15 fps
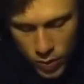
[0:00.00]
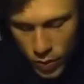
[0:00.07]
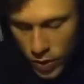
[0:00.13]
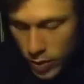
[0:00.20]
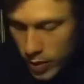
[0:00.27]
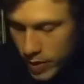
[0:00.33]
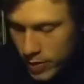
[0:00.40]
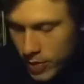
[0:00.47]

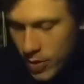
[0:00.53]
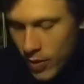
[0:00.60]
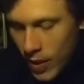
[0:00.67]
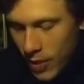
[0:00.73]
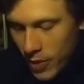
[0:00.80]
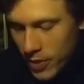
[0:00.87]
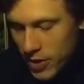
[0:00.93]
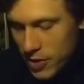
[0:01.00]

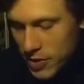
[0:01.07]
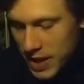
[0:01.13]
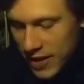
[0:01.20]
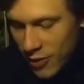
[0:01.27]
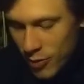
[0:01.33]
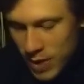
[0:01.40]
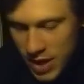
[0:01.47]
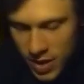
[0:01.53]
will you
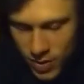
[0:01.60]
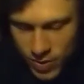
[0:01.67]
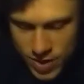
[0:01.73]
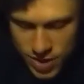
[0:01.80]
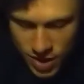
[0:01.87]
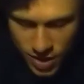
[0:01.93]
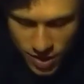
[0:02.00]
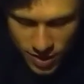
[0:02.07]
give me in
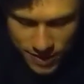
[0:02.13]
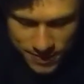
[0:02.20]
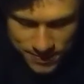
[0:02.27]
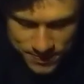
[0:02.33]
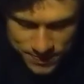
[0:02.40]
return?